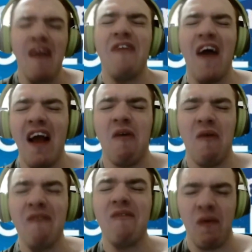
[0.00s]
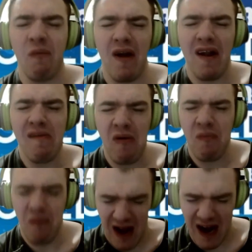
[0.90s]
that clip from the
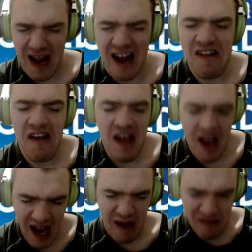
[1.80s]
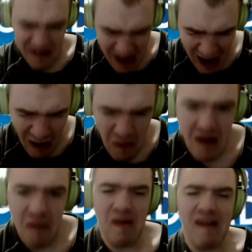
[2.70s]
Brandsworth podcast? If so,
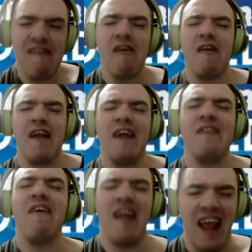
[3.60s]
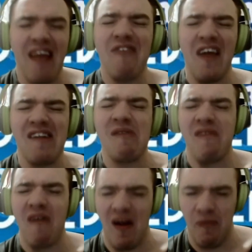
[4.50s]
make sure you go down there and hit that
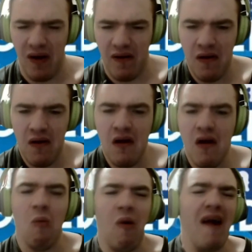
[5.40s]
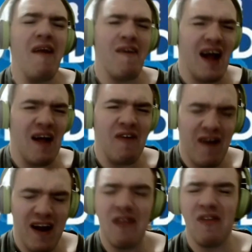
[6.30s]
subscribe button. While you're down there
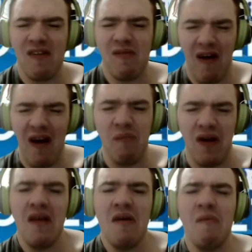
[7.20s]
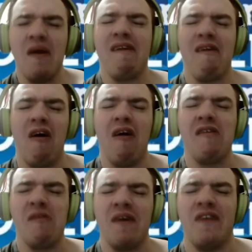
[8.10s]
hitting the subscribe button, make sure to
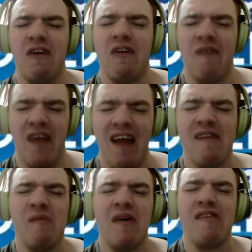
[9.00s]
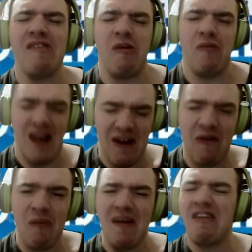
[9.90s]
also hit the notification bell so you never
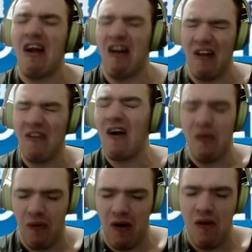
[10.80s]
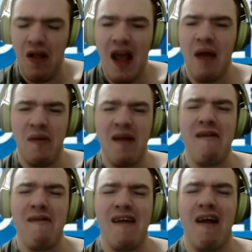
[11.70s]
miss another upload. And make sure
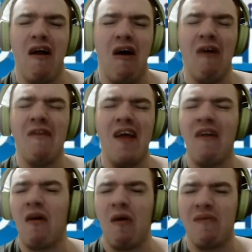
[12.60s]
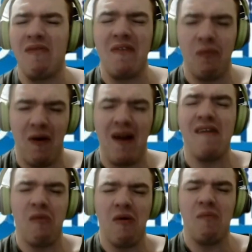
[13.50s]
you check out all the other clips from the
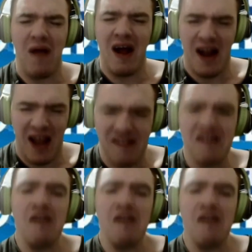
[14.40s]
Brandsworth podcast